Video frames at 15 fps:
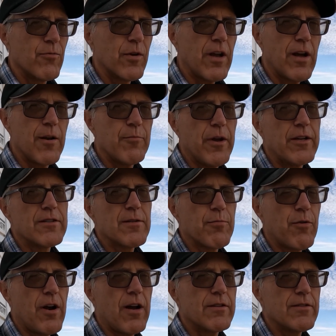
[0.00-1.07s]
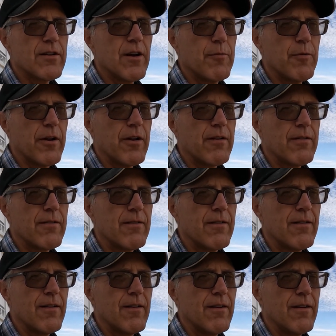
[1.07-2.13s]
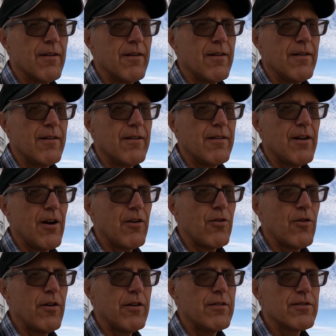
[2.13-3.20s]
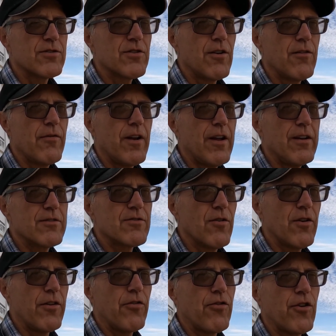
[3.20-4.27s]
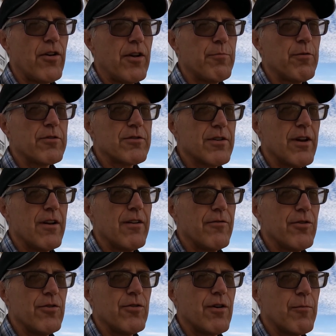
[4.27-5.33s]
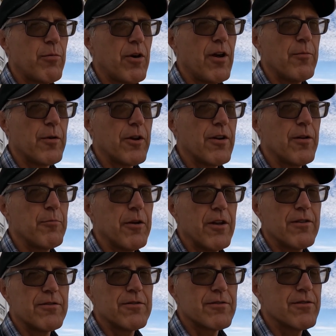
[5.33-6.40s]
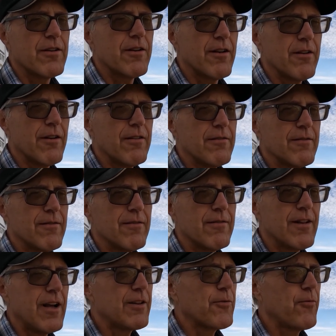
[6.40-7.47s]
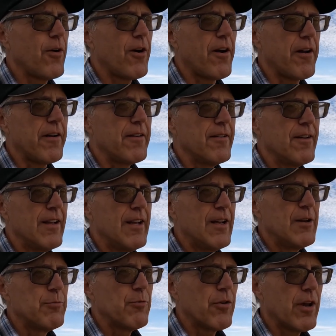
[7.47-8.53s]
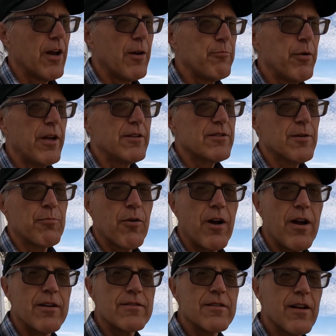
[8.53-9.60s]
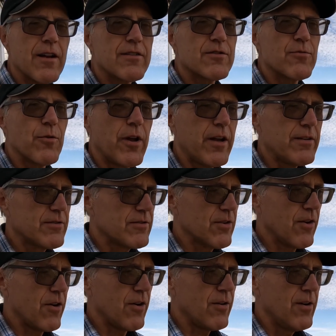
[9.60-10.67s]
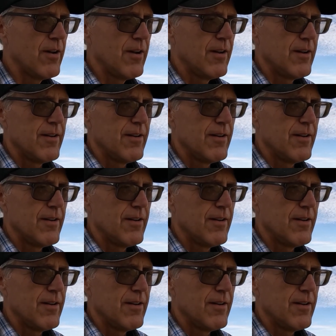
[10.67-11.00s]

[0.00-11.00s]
we got a big surprise coming. Now, according to surveys, only 30% of you are probably going to be interested in it. That's fine. We got a big surprise next week, so